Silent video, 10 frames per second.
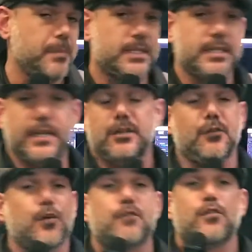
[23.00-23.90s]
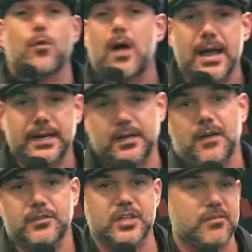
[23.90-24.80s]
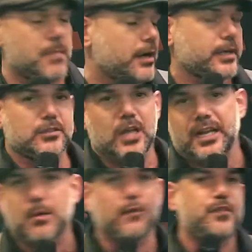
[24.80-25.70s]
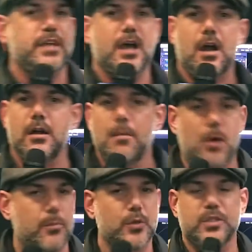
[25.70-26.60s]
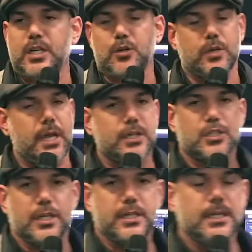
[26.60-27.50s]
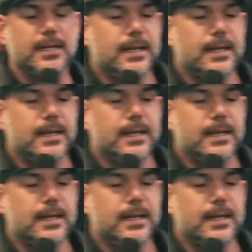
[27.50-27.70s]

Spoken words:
mixing, and for a variety, obviously, of market, talking about VR, about music creation.